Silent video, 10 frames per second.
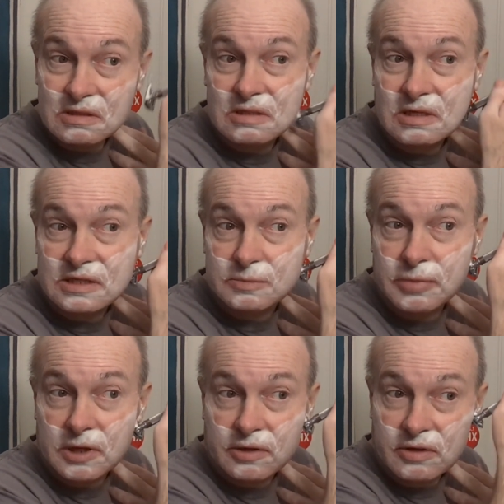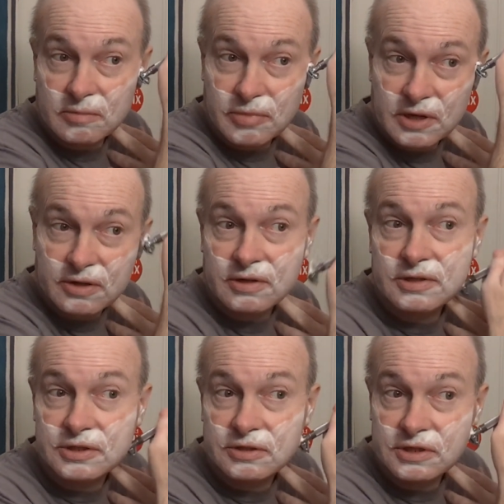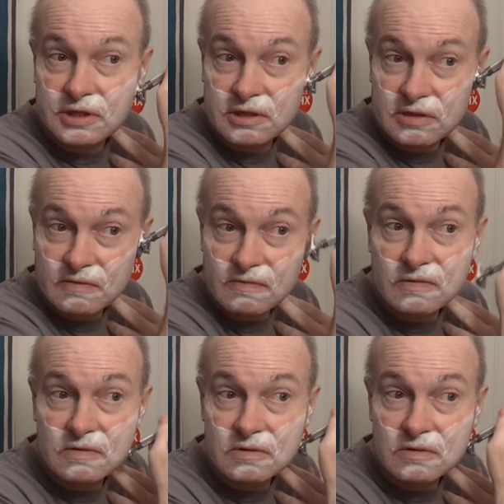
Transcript: It gets better and better as you shave.